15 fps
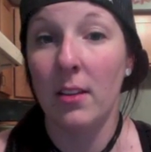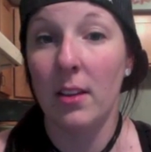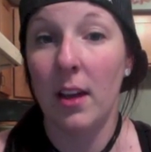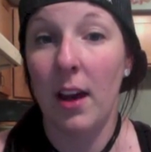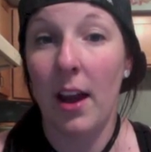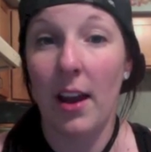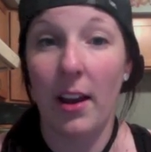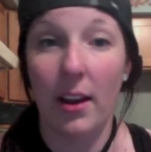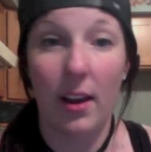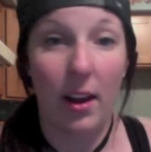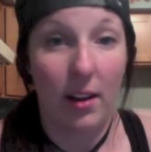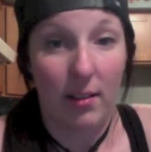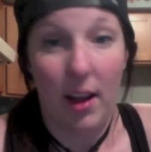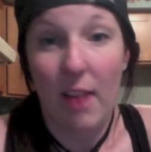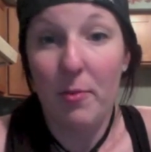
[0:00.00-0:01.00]

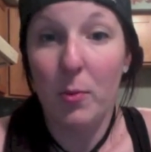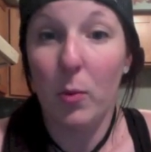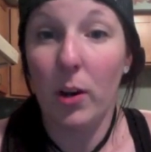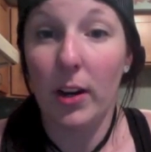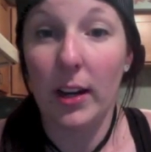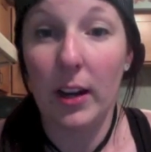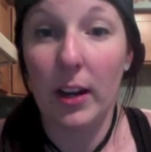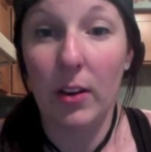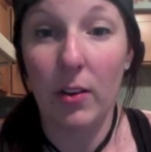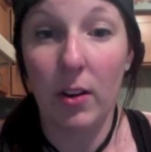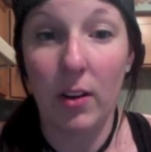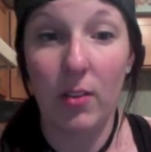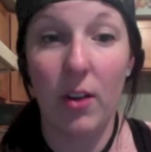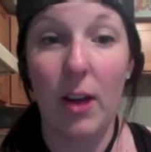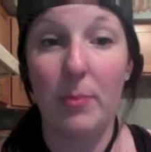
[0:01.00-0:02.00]
I've been working out
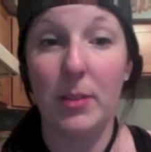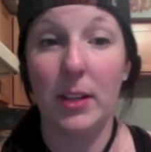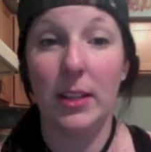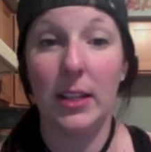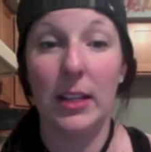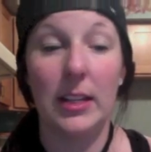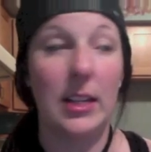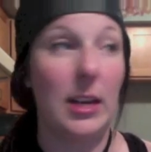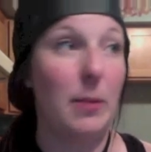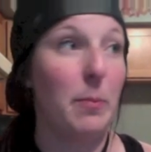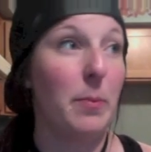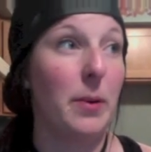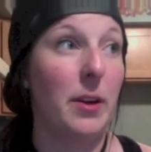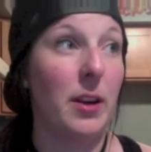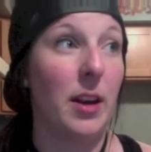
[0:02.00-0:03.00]
a crap ton lately,
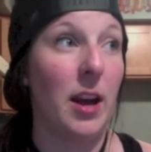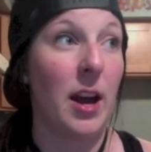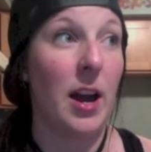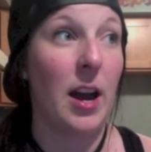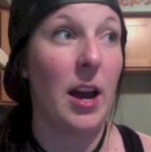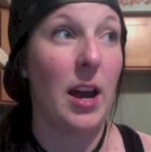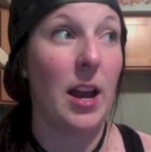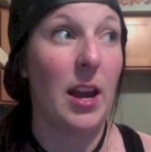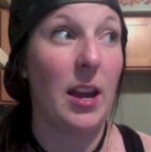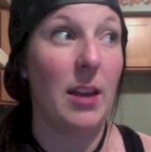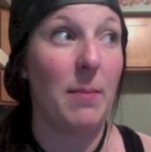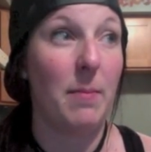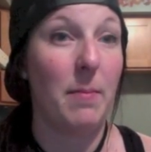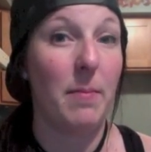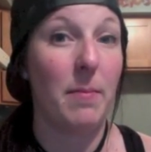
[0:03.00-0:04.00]
but
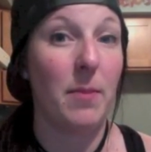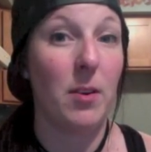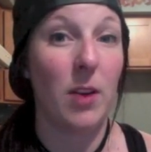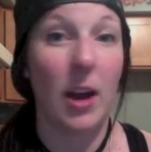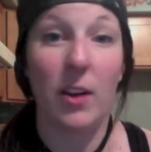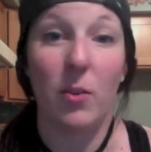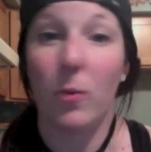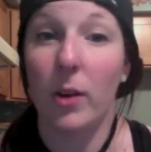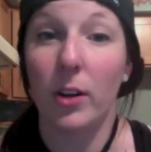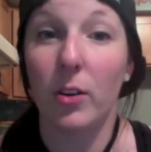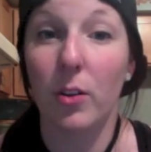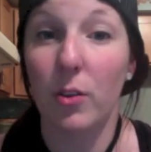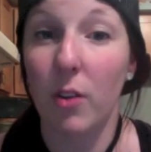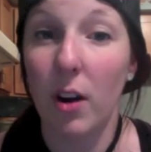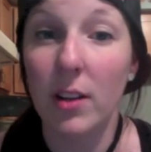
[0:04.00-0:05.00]
I don't want to
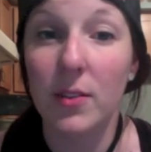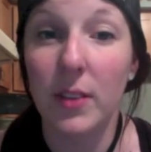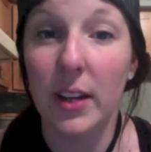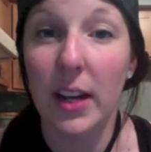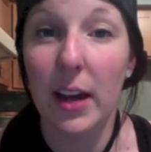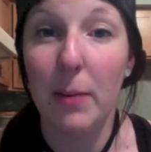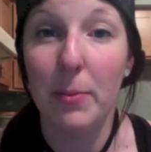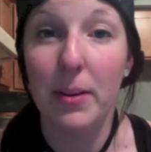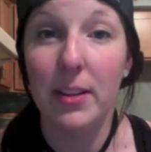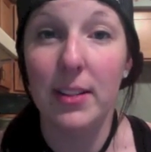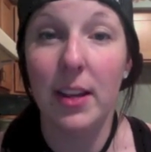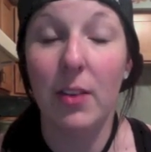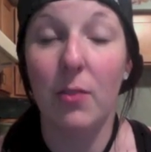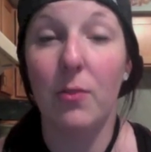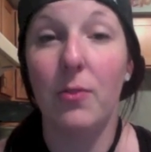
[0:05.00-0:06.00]
go to CrossFit yet
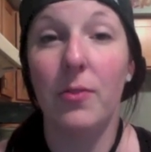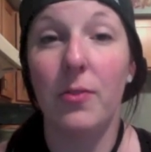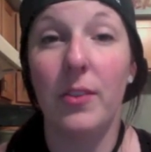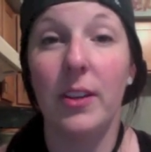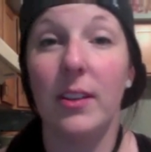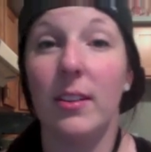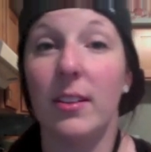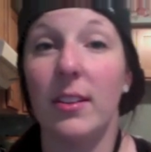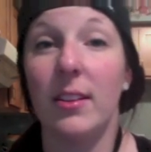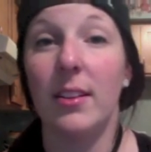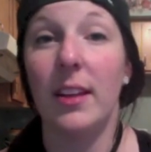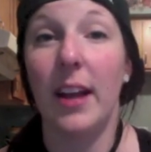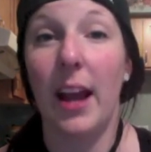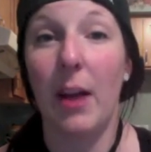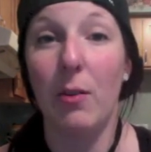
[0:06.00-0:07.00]
because I don't feel
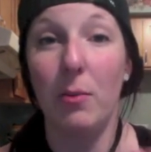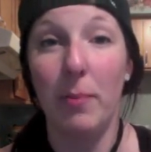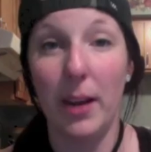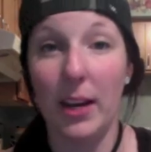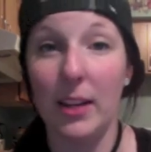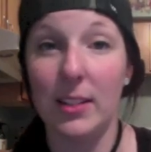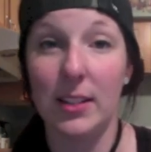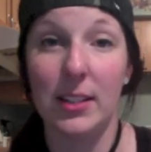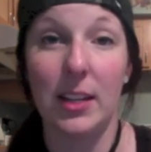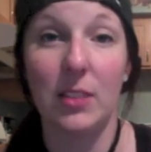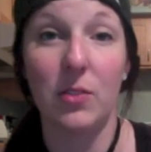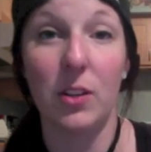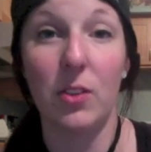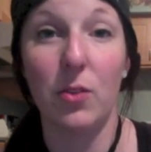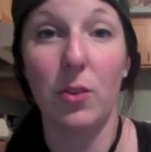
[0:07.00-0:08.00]
like I would make it
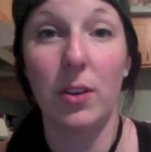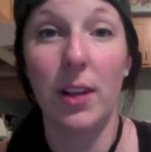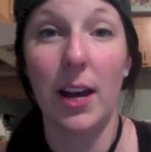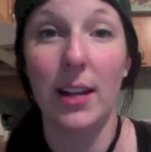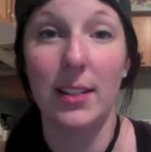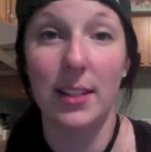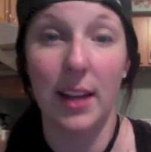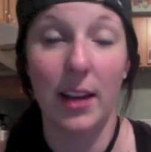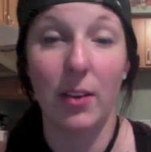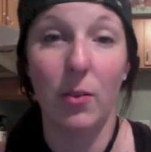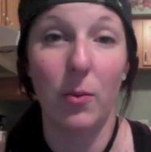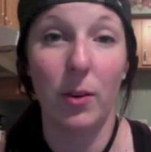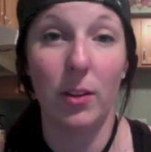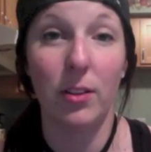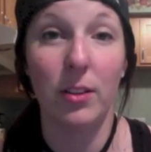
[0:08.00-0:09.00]
successfully through a class, and I don't
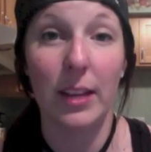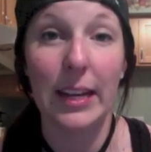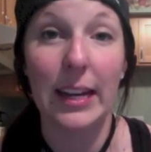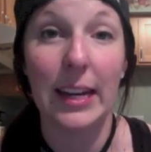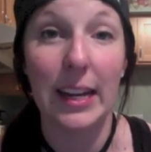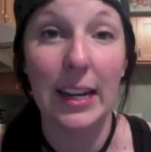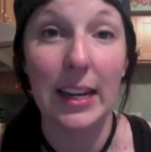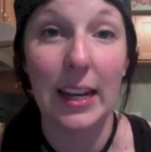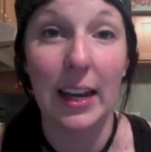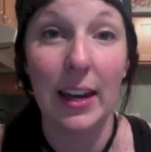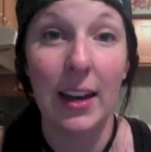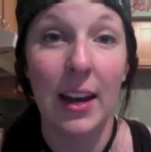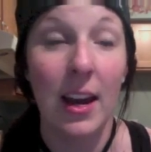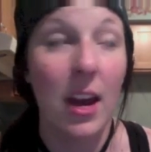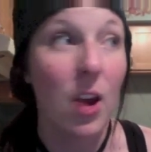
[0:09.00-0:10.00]
want to look like an
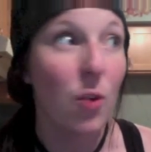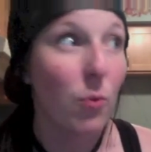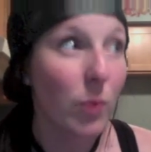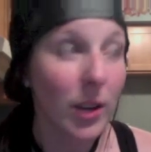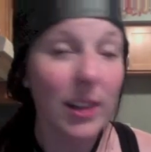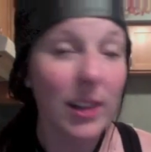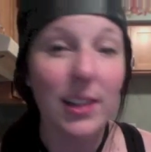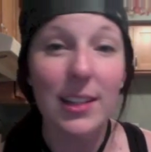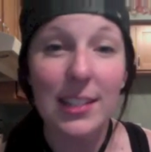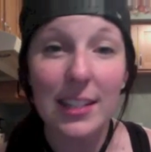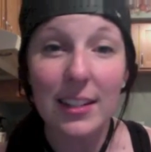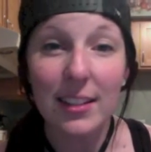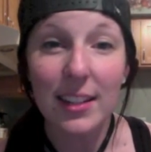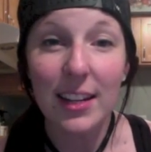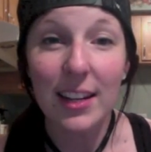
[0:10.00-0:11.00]
idiot.
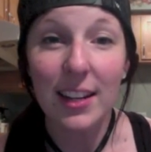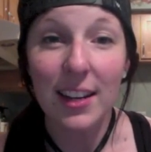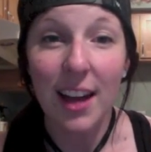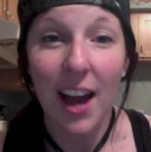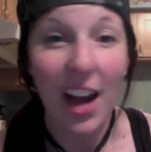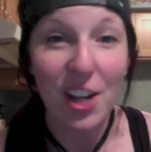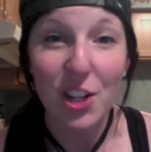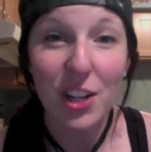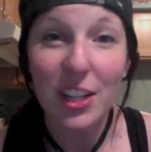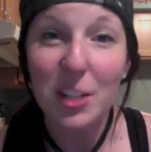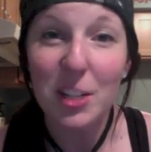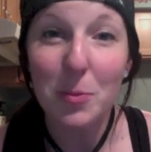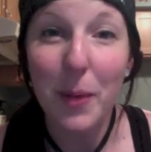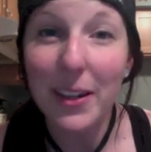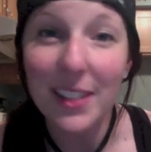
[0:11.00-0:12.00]
Realistically, I shouldn't
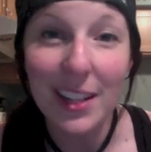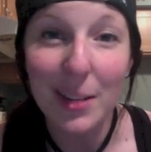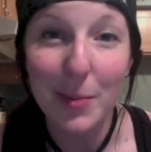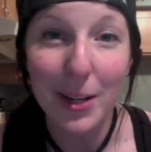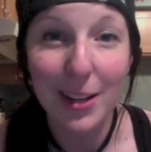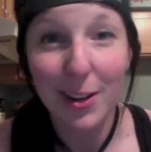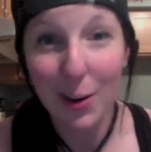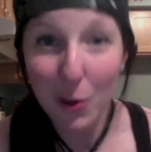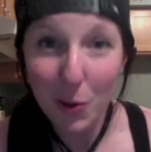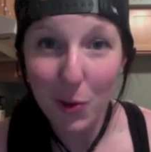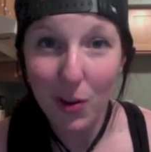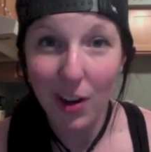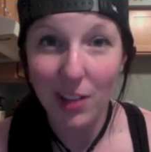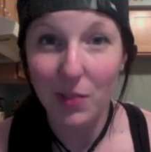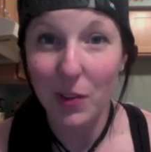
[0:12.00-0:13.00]
expect anybody to go to a
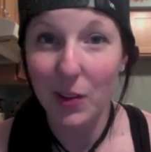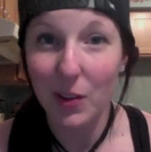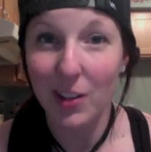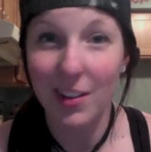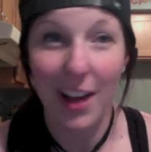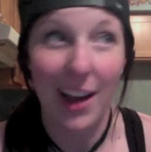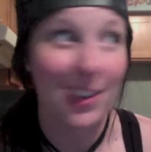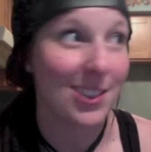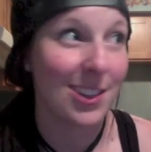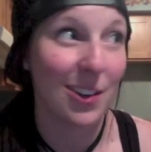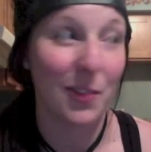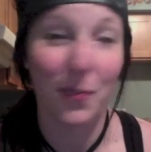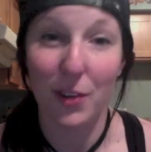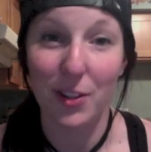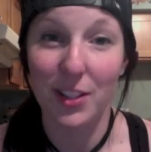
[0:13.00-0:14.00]
CrossFit class their
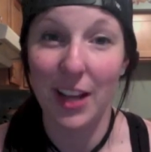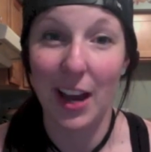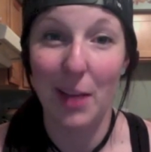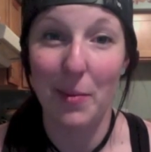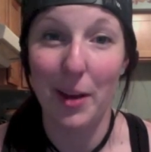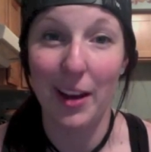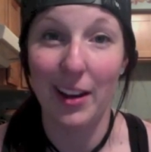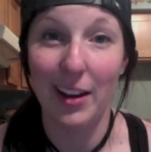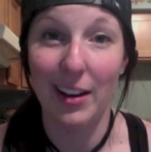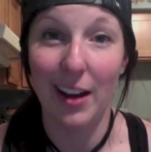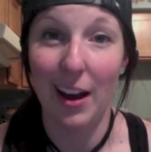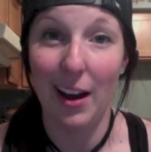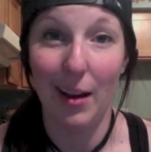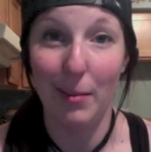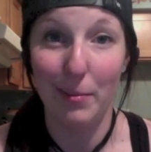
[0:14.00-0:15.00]
first time
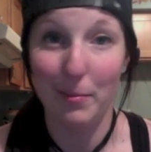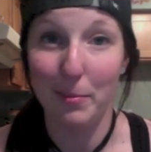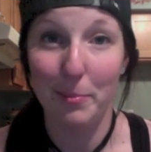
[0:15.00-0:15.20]
and